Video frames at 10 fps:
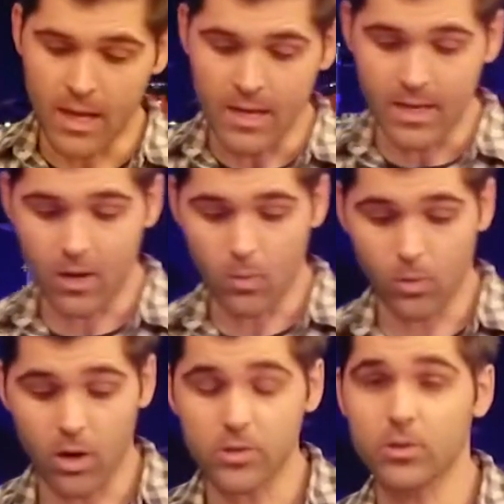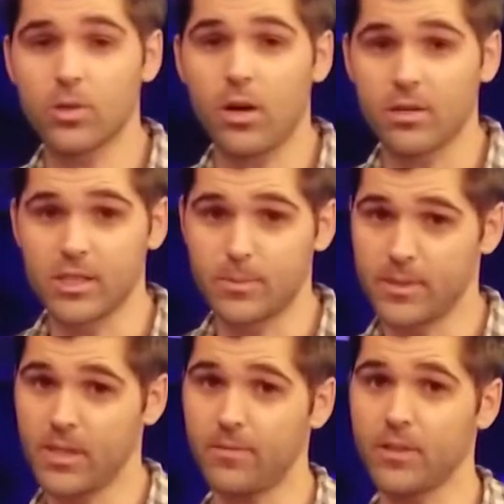Now, we're also talking
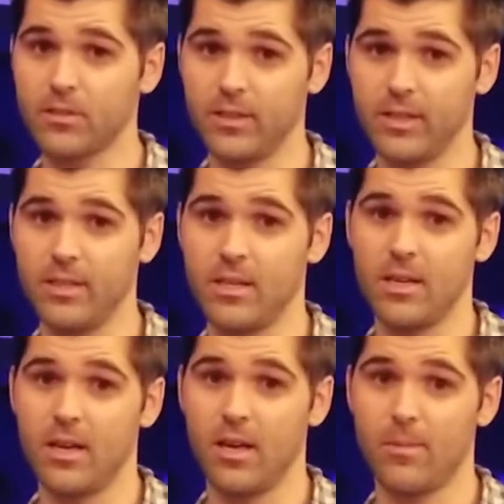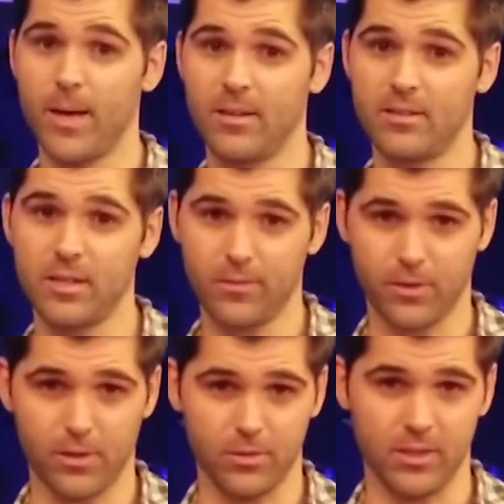specifically about
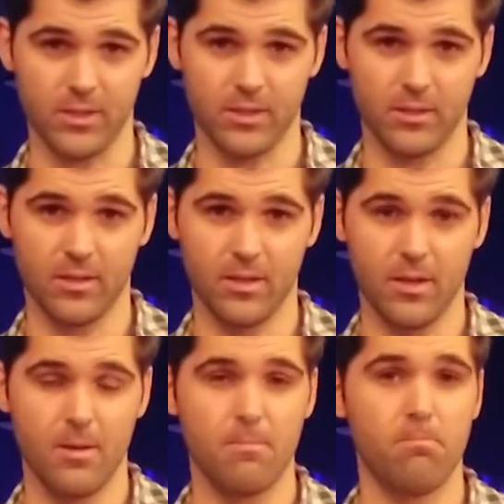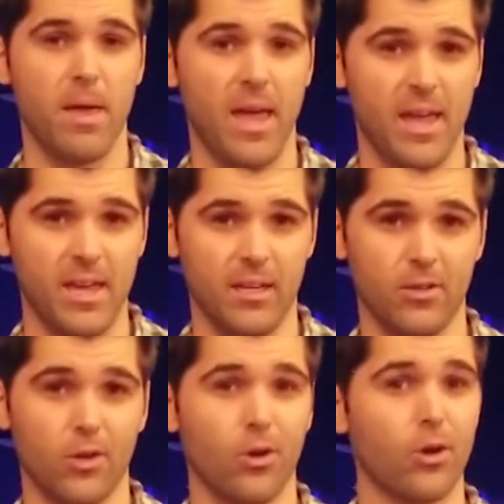difficulties, pain,
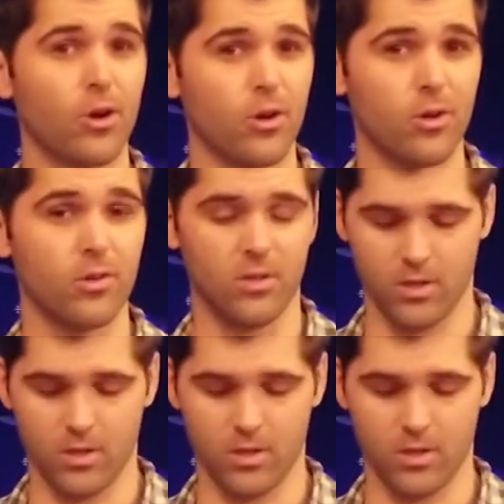hurt,